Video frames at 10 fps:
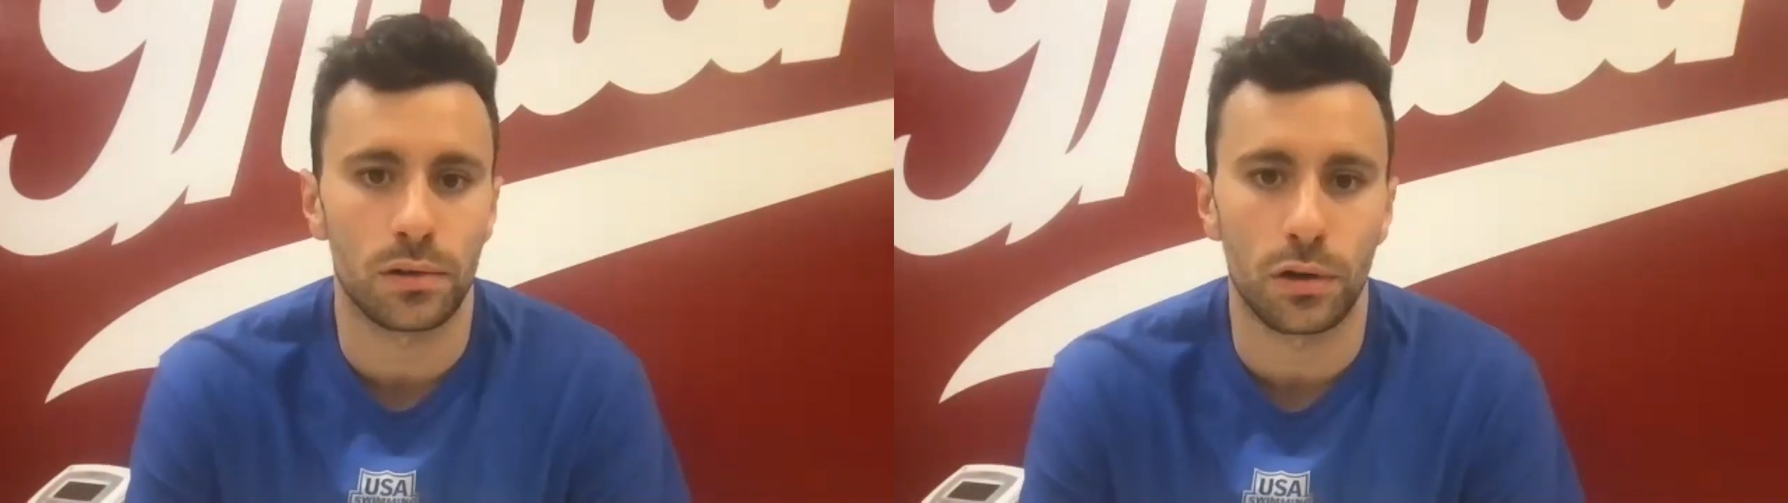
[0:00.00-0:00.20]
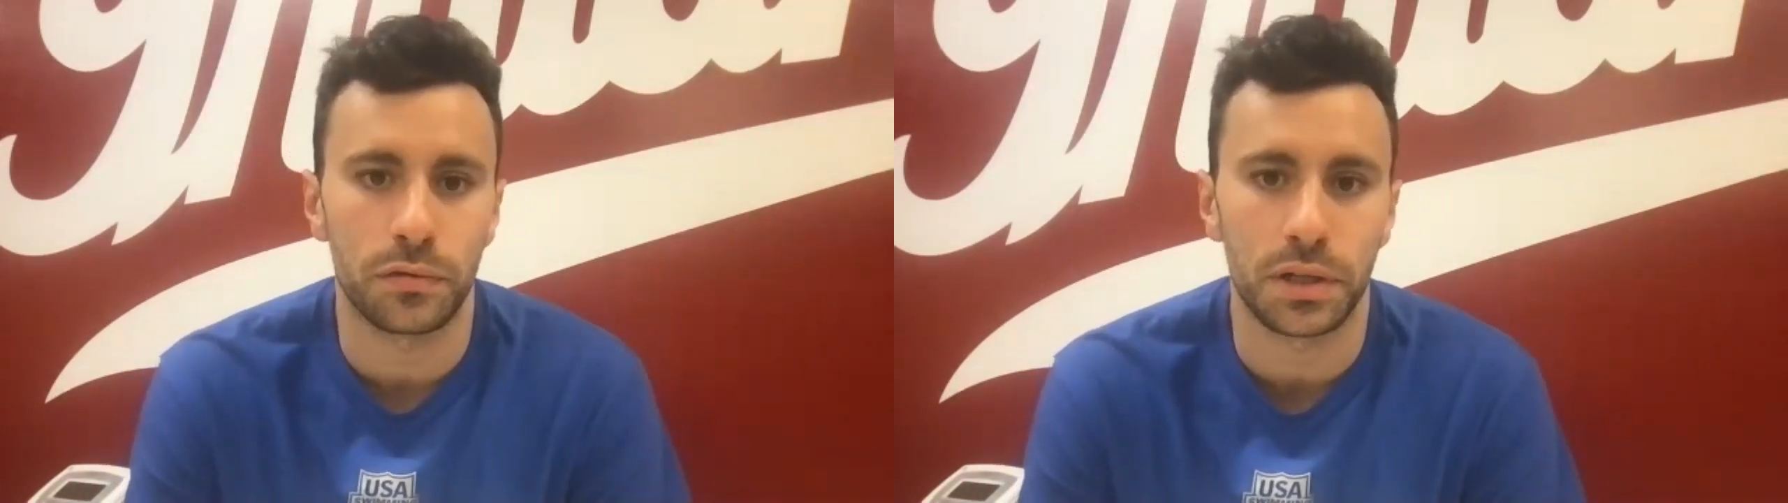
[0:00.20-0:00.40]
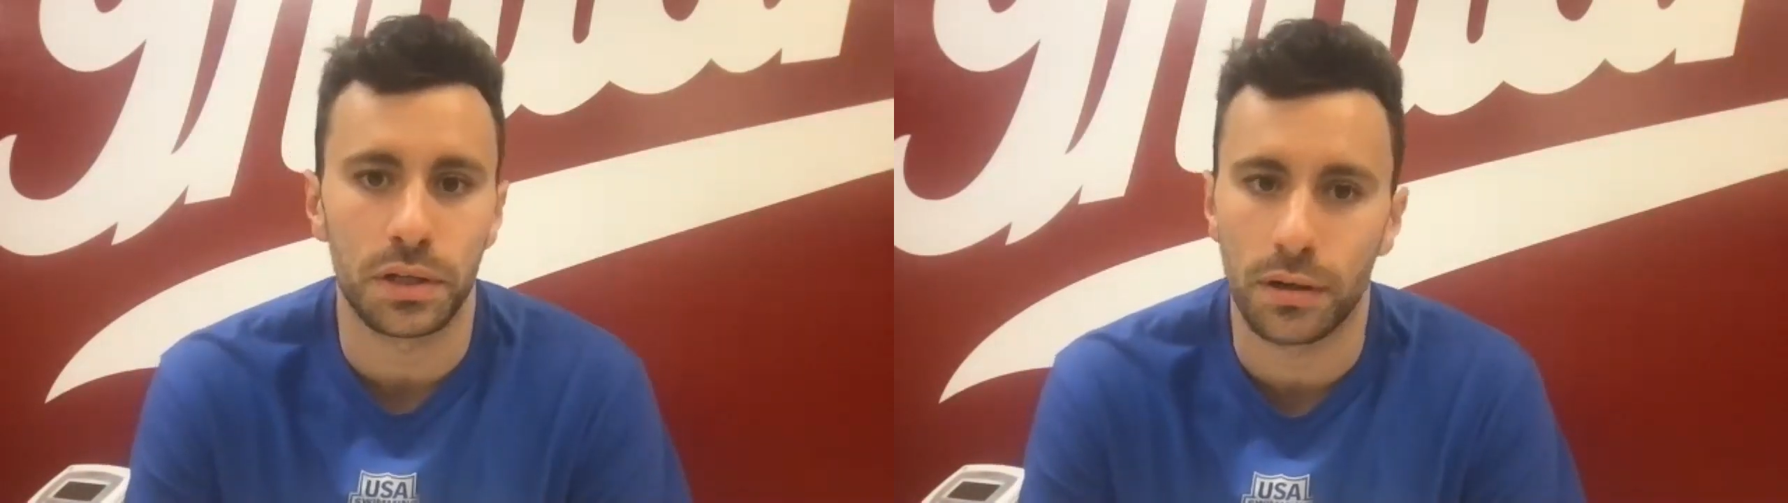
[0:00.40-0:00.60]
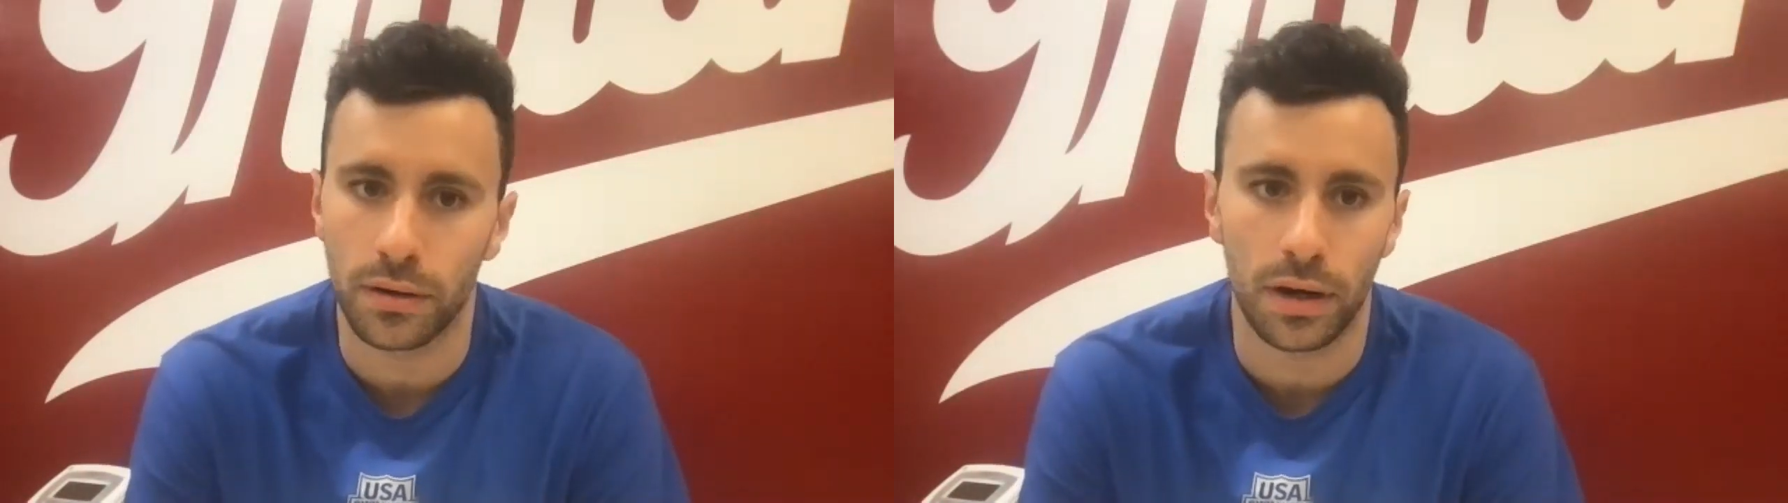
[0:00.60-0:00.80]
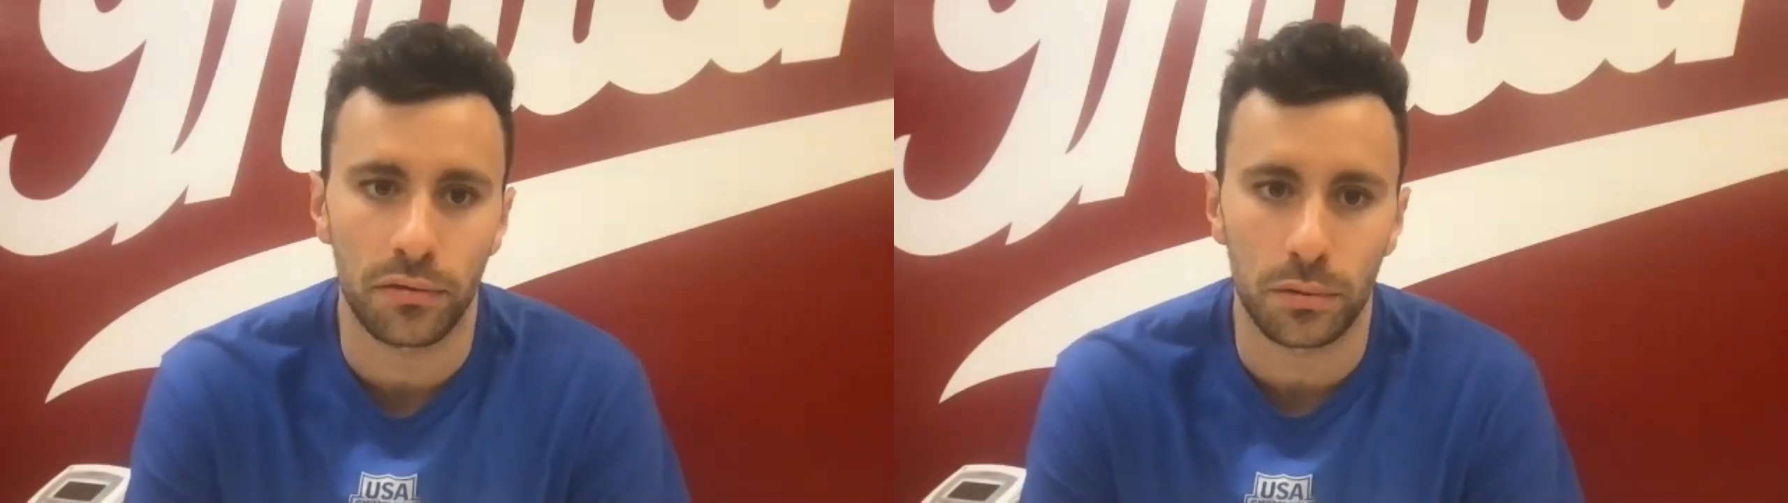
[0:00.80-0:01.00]
COVID year
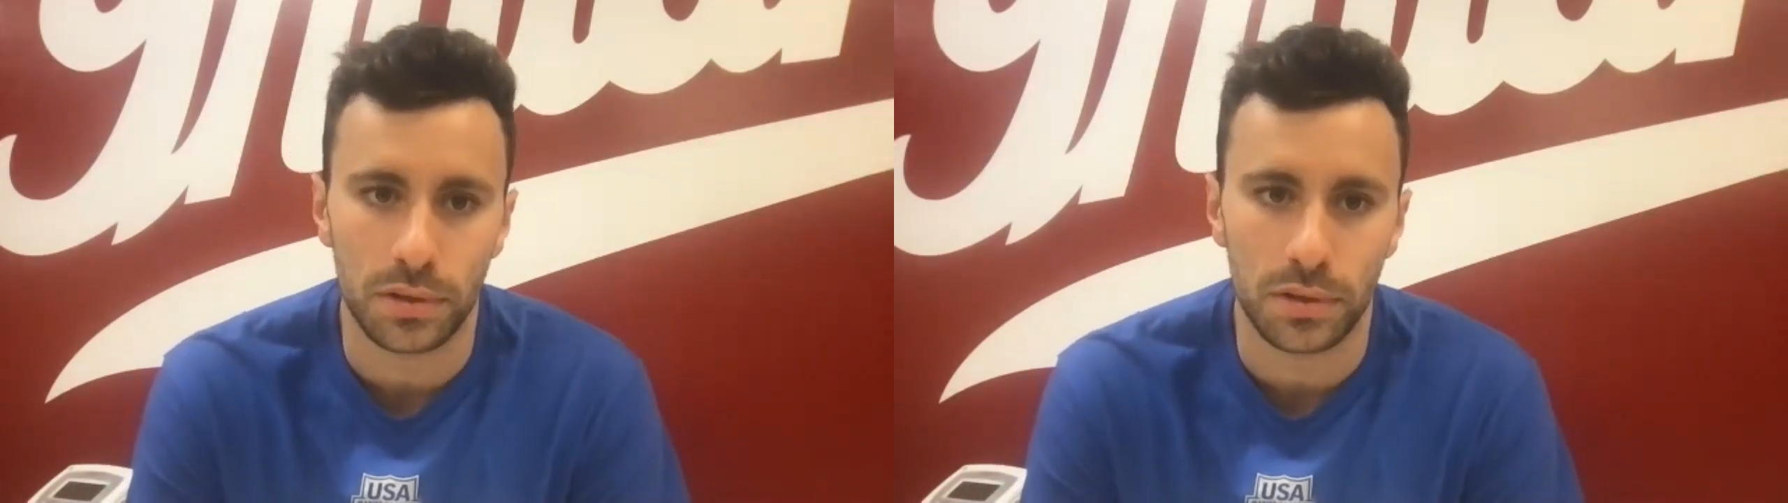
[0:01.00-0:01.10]
and everyone